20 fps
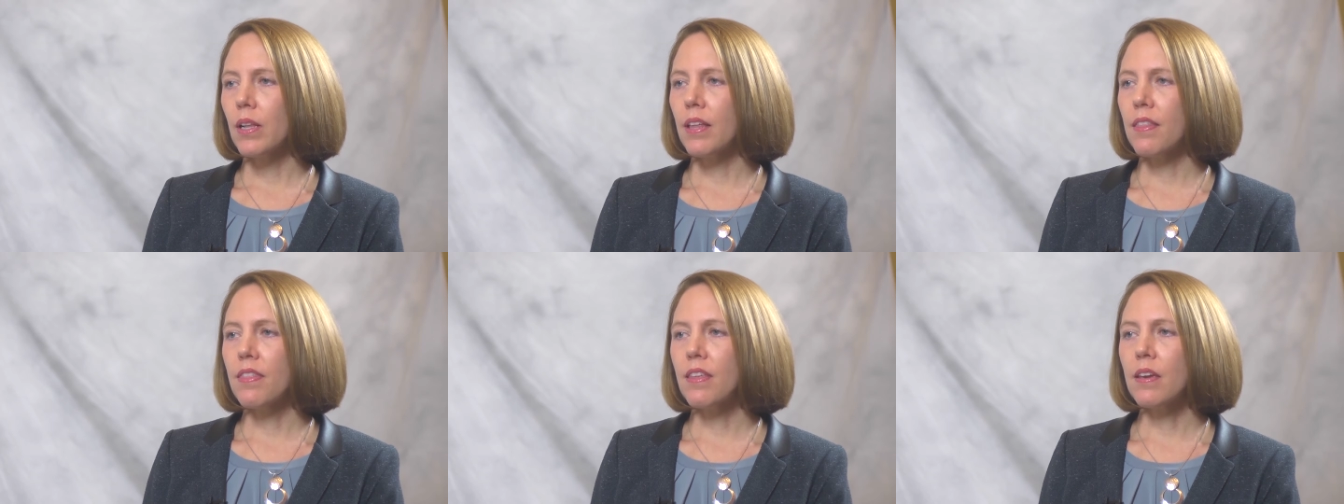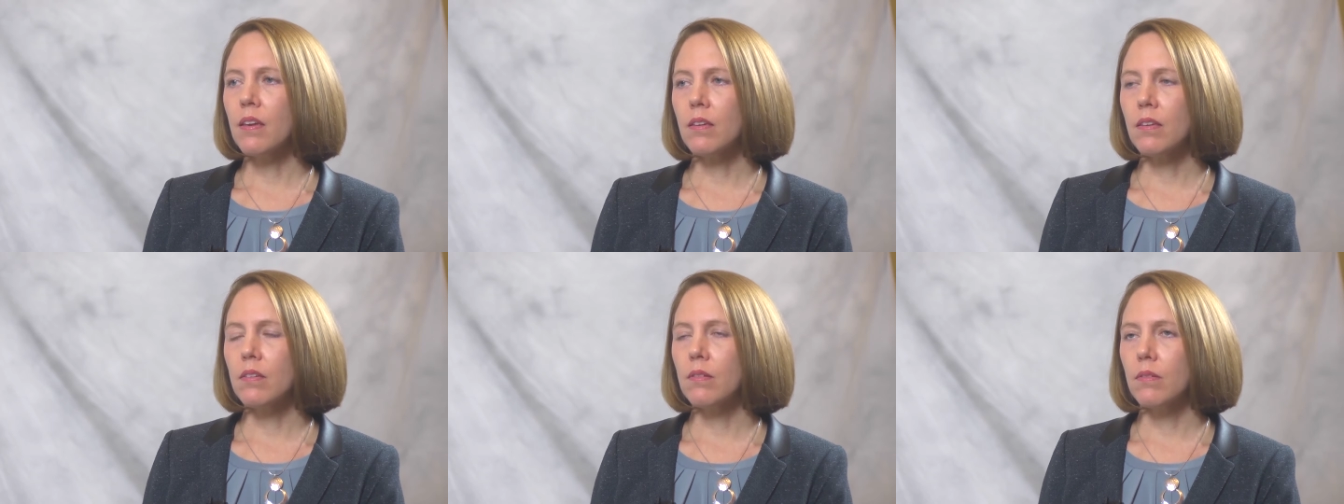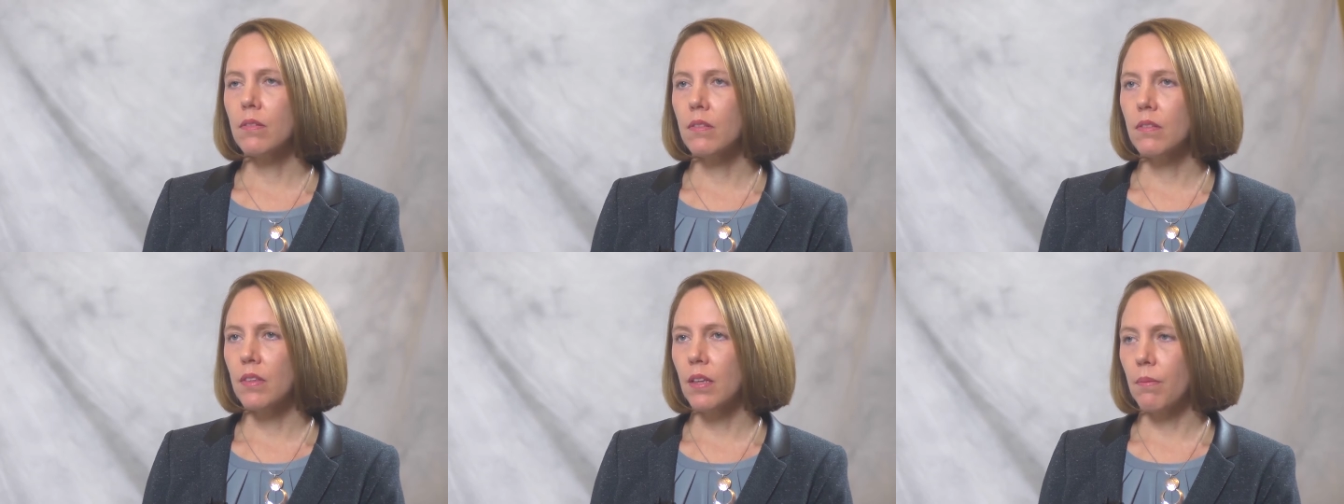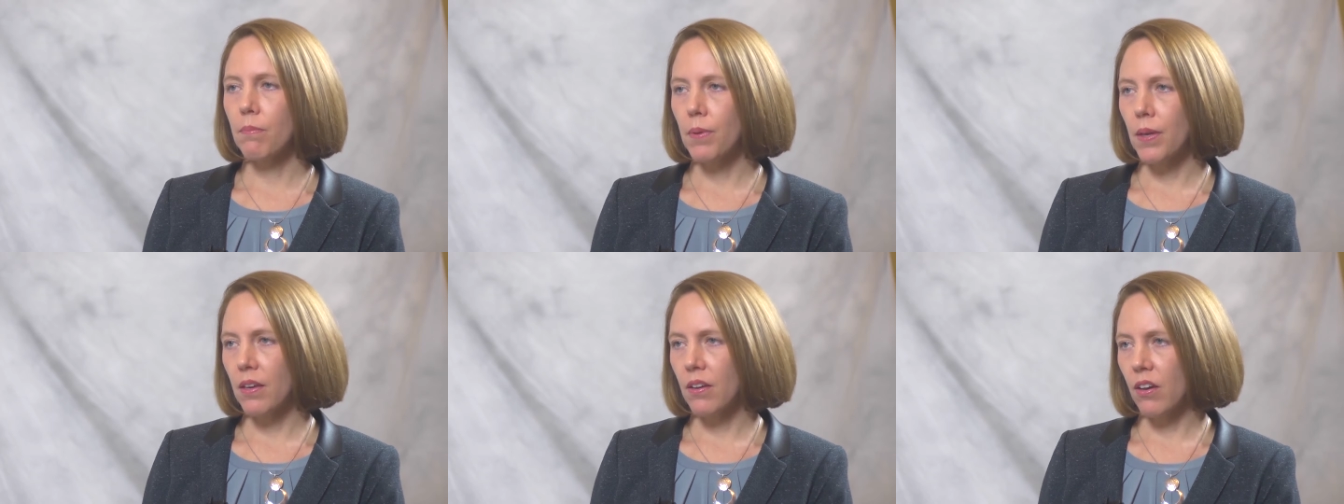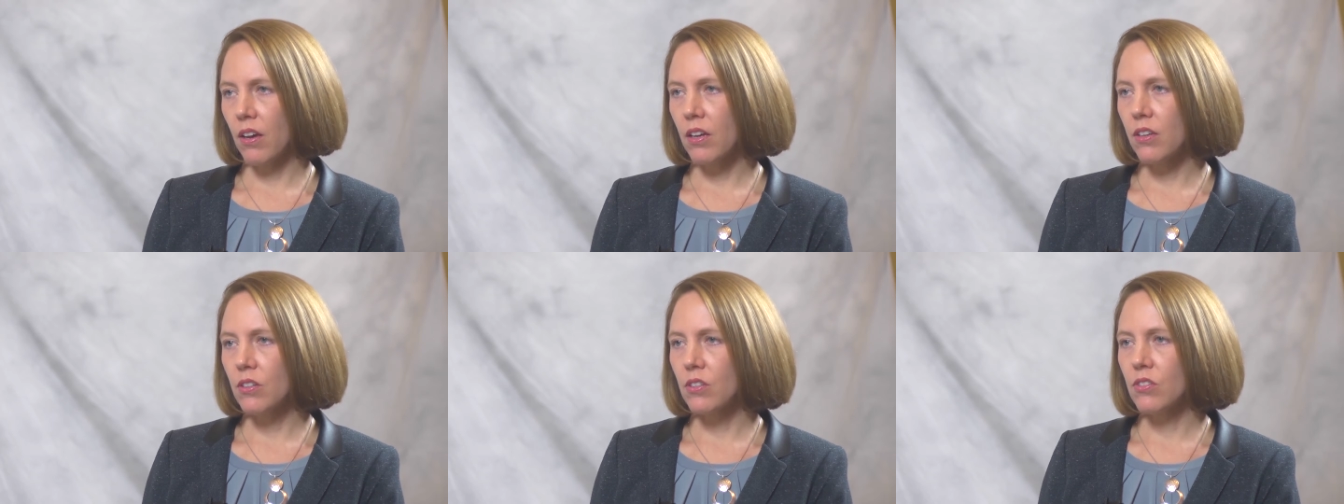I think that
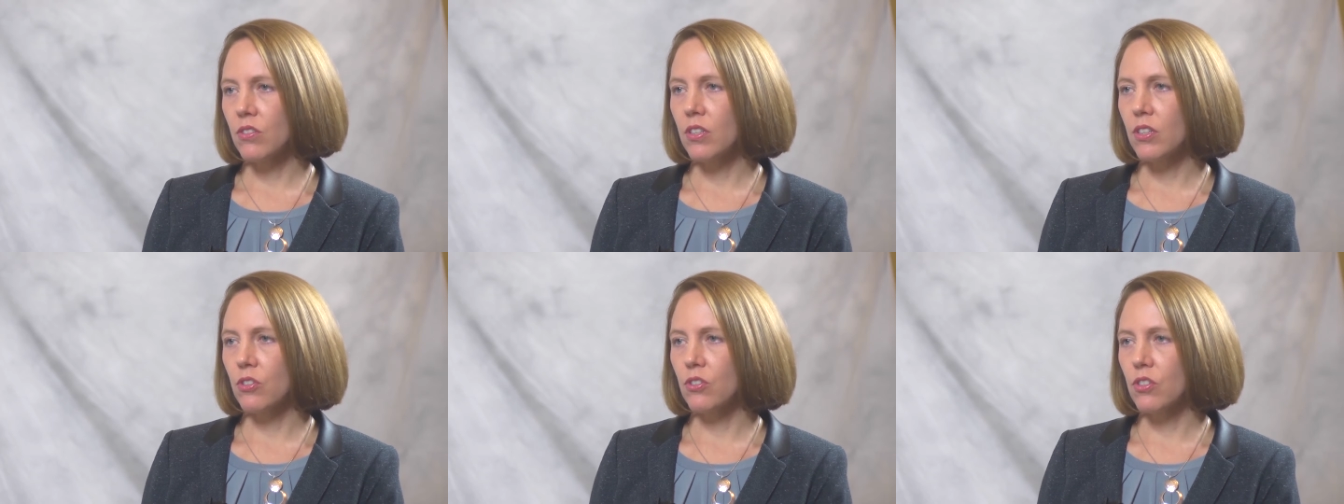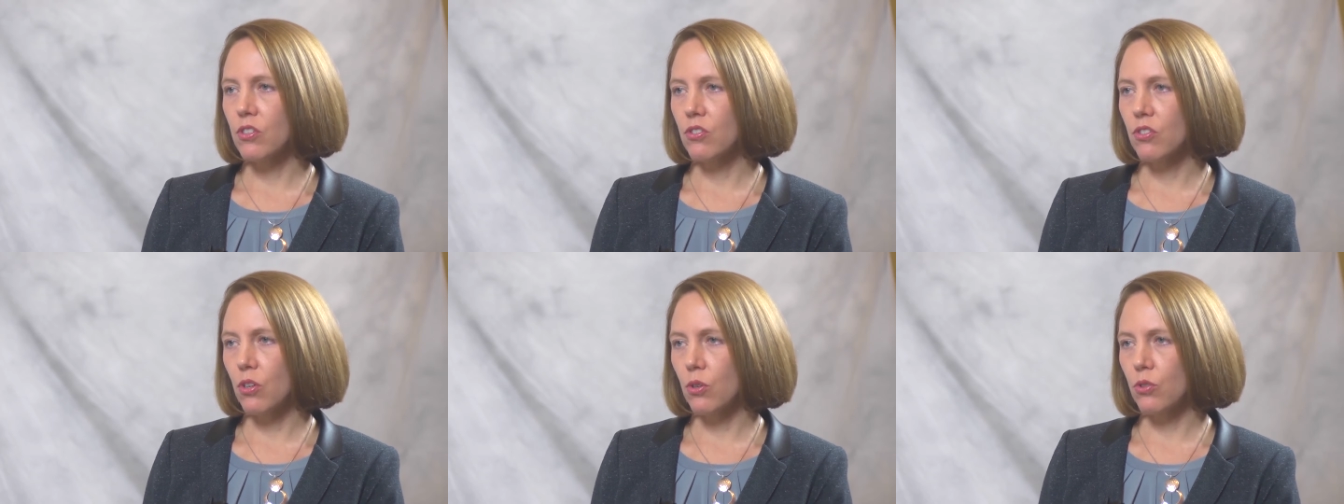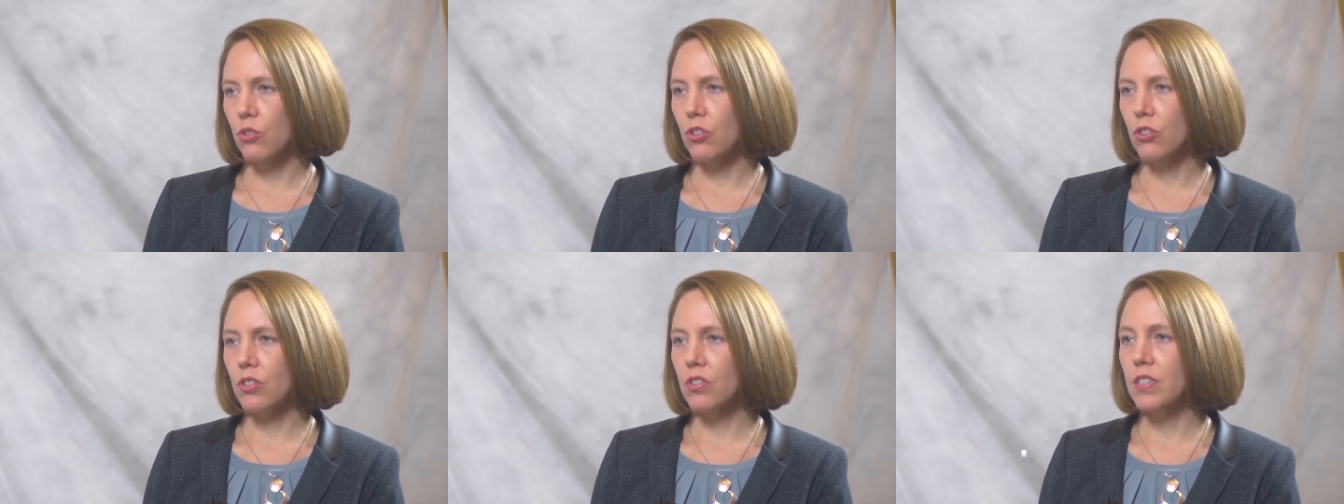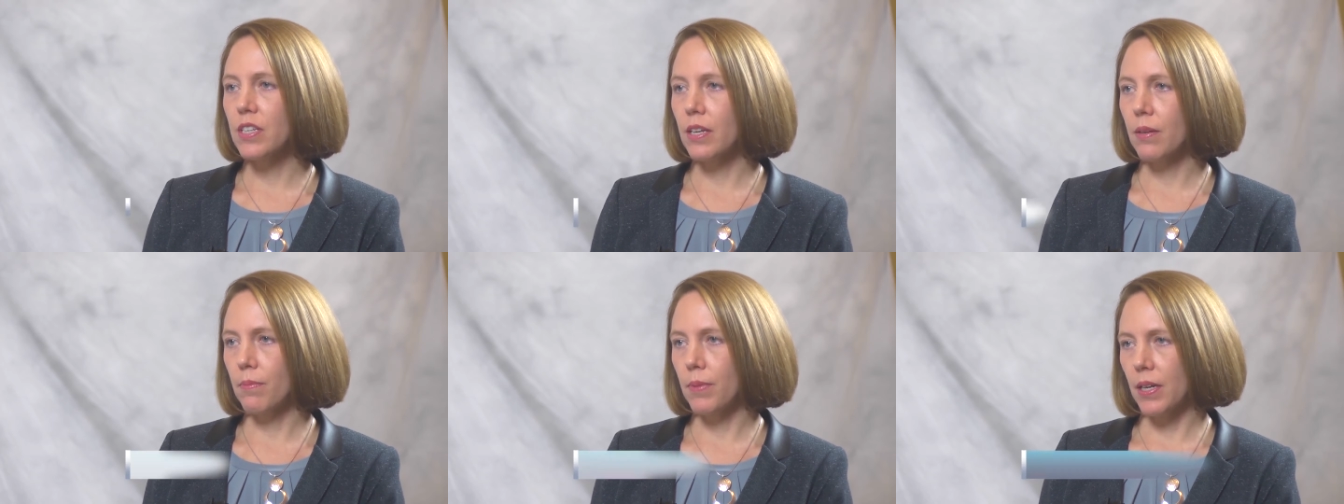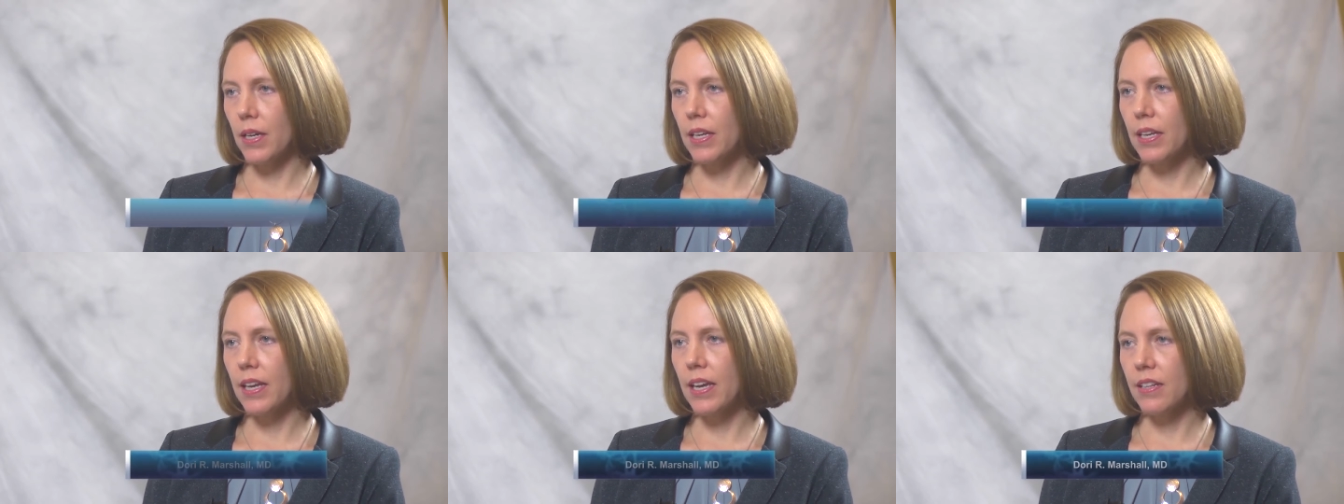because there's a social
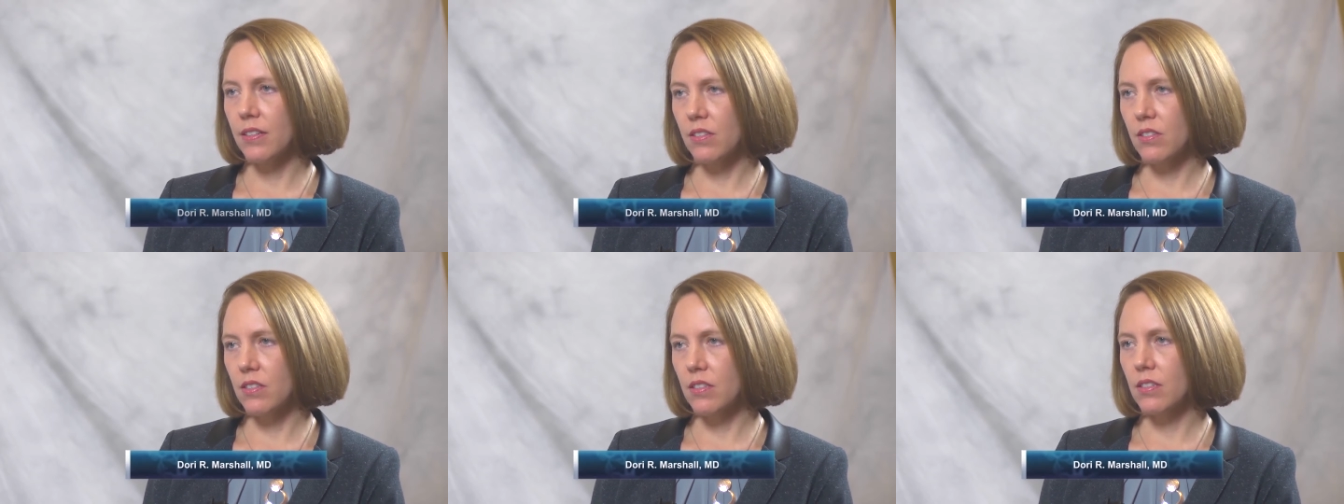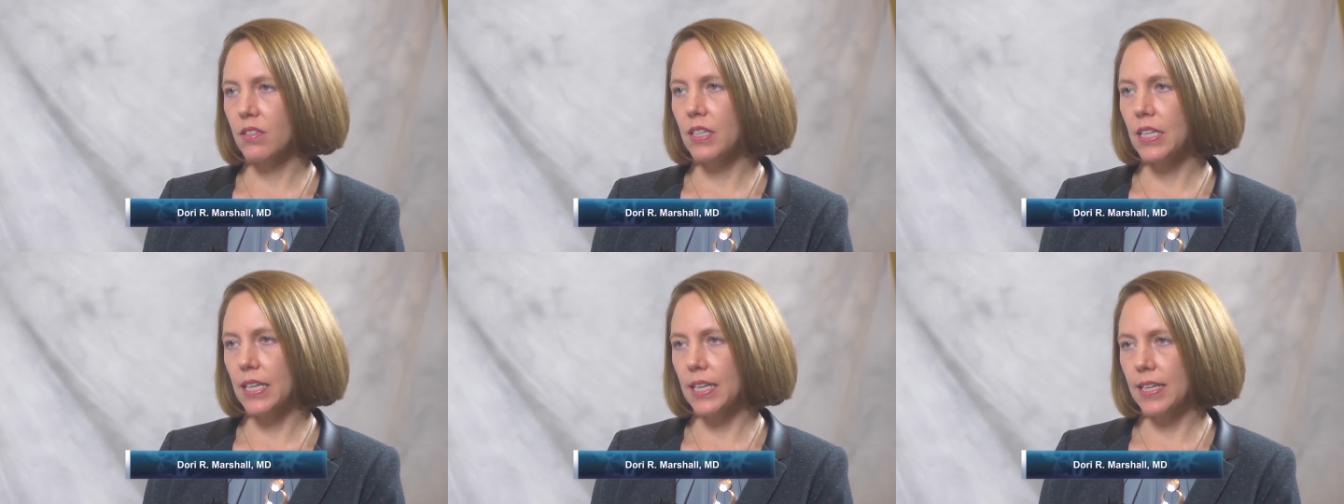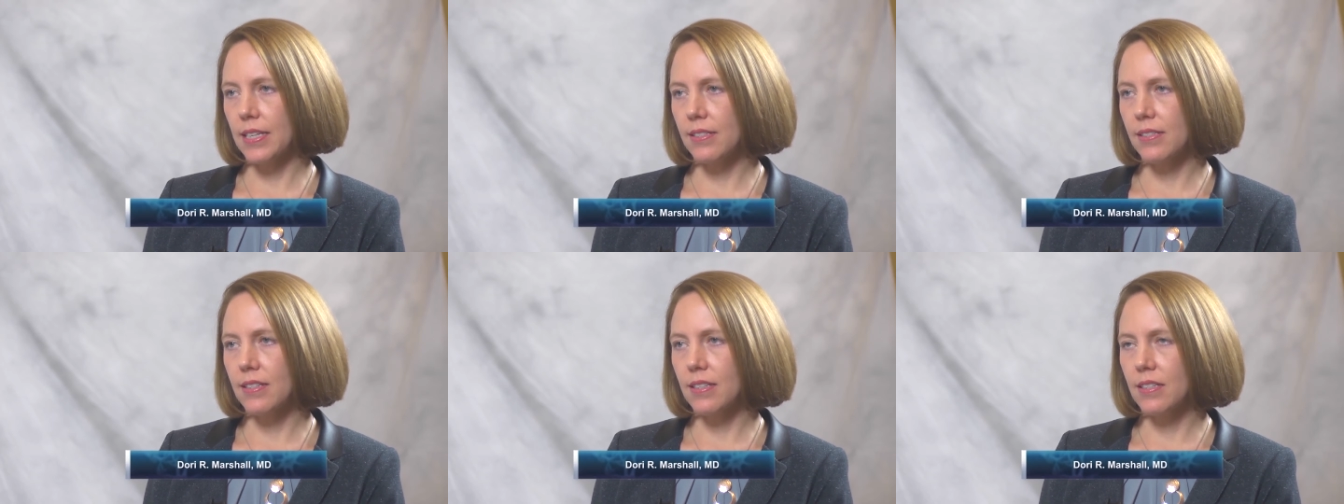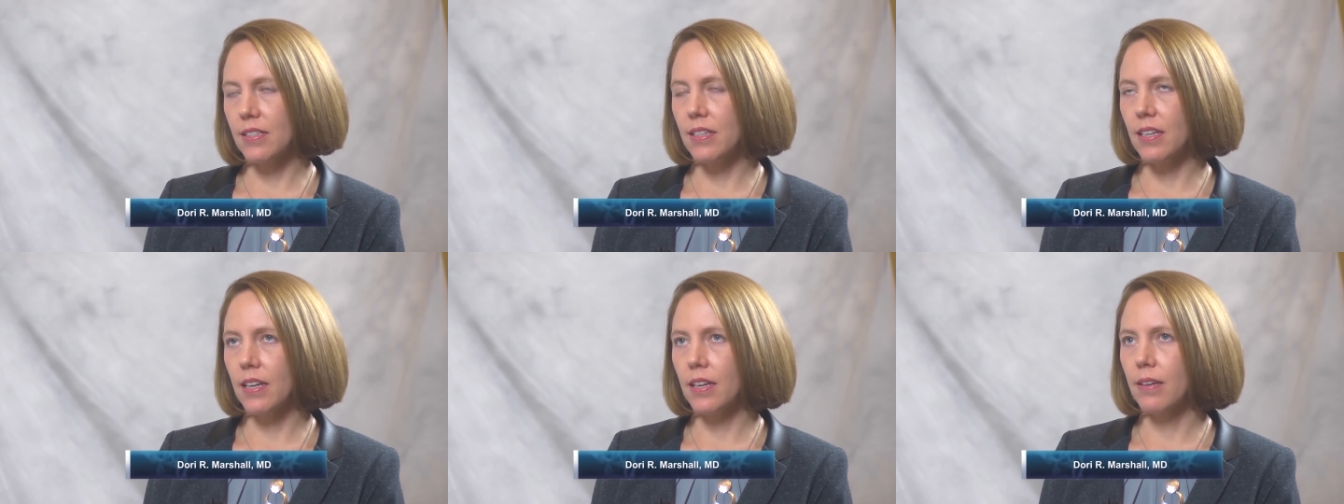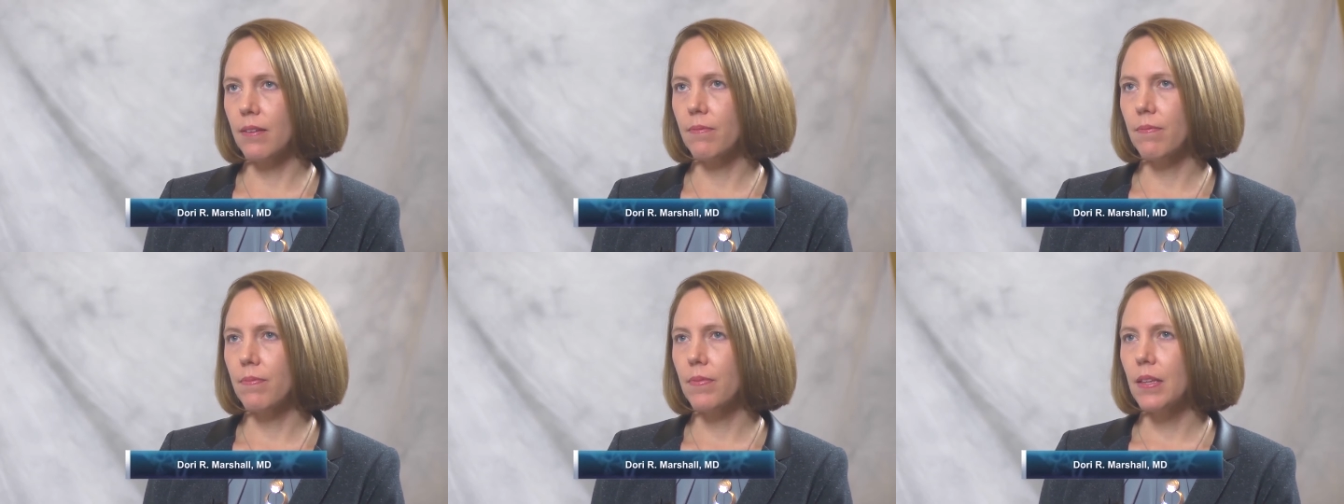stigma against ECT